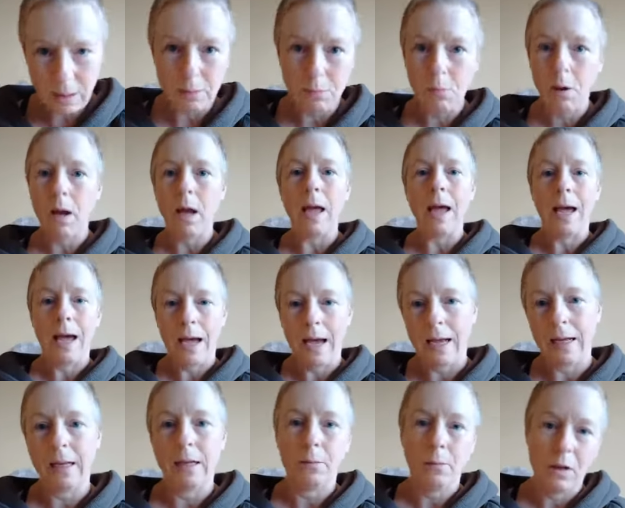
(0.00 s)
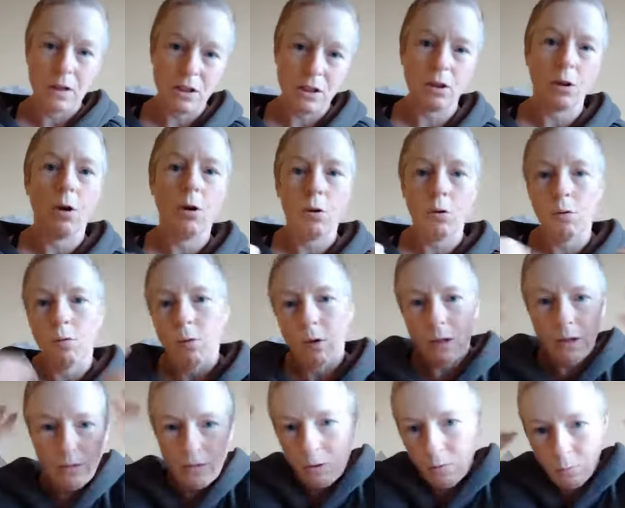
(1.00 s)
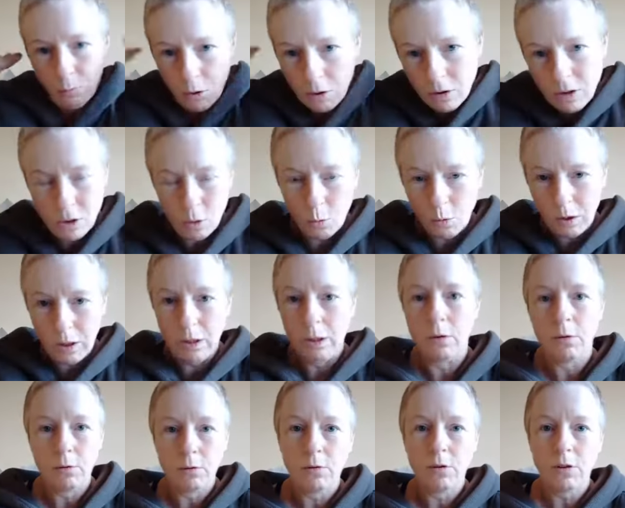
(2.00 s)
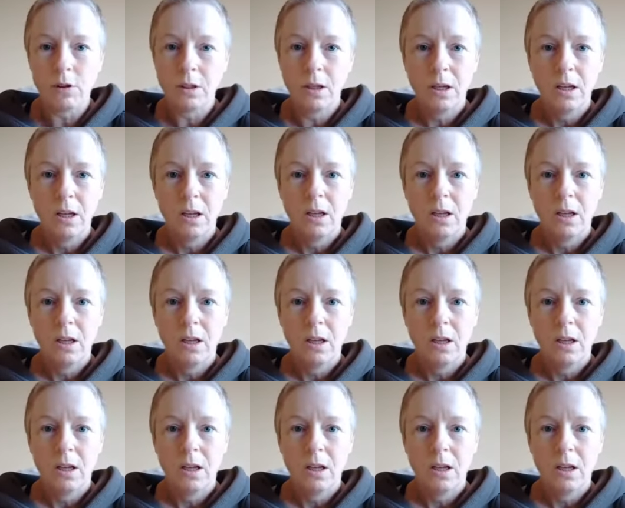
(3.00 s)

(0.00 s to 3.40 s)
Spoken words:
in my heart, in my soul, whatever words you want to use,